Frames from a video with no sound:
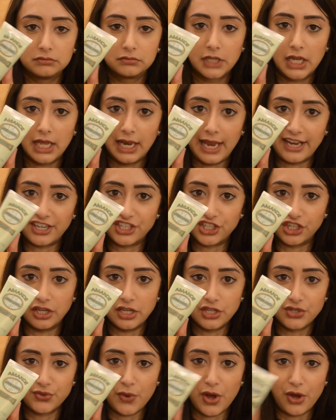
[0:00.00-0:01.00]
collection
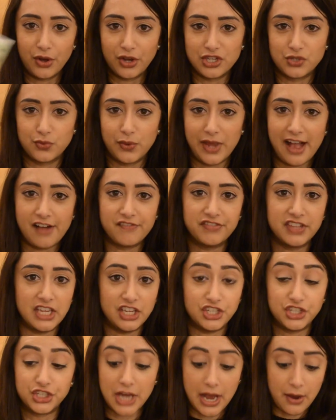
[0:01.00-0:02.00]
as well, because we have
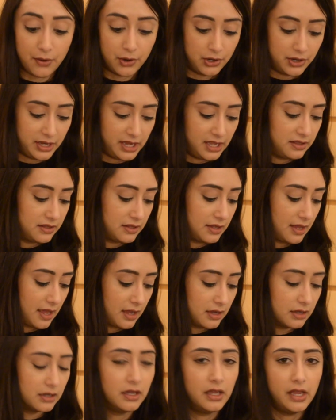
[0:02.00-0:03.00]
the shower
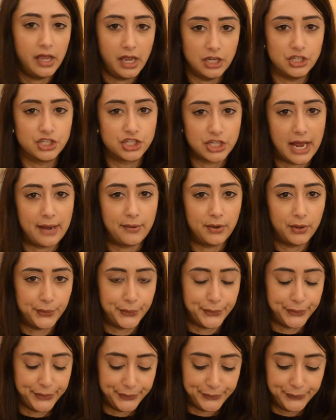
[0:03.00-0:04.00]
in shower
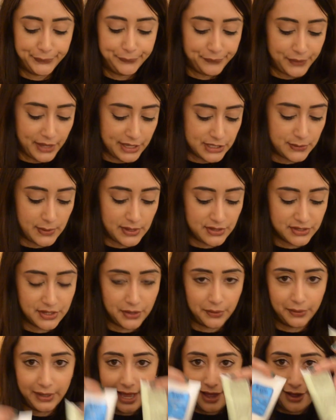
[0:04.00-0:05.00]
oil as well.
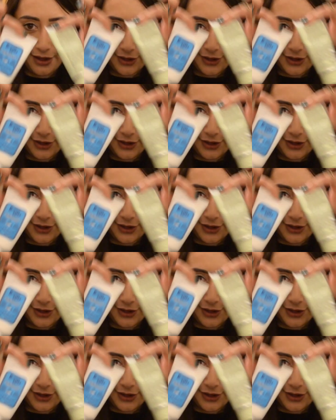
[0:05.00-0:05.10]
So yeah,